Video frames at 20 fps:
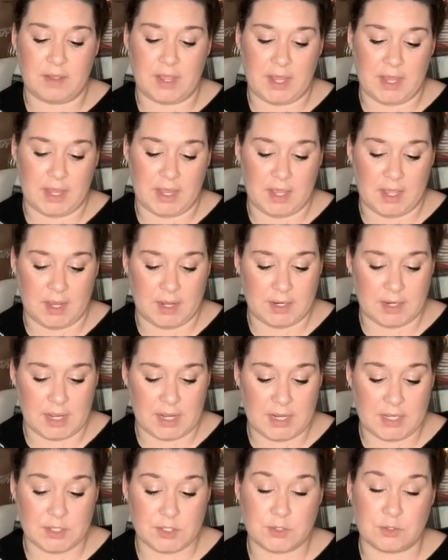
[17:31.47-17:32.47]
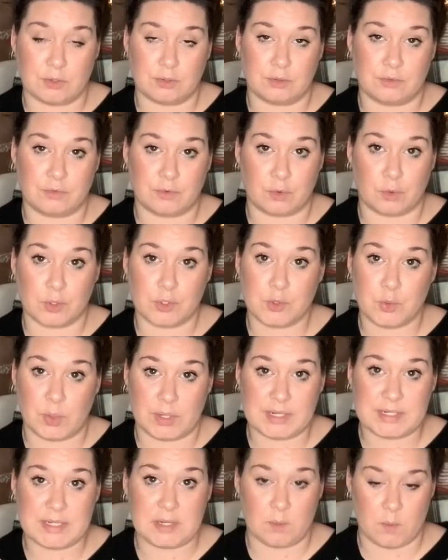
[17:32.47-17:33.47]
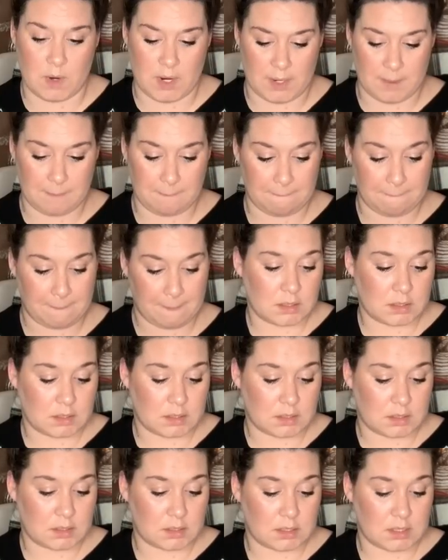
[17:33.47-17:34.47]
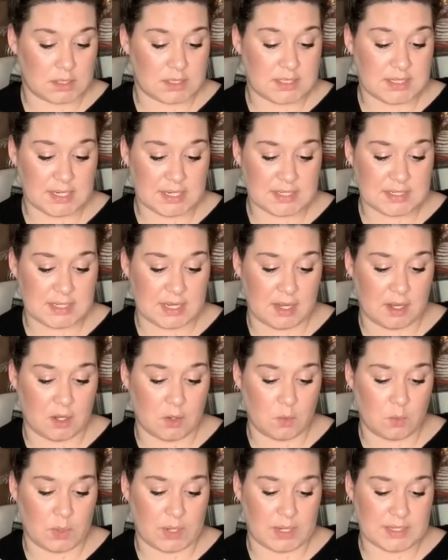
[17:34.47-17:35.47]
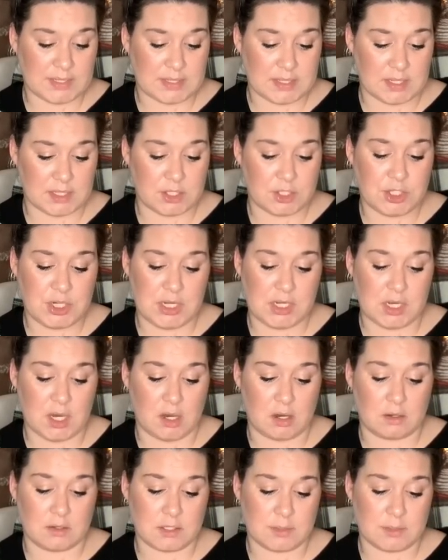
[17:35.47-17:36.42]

and it sold for 21. The sixth sale was this Chico's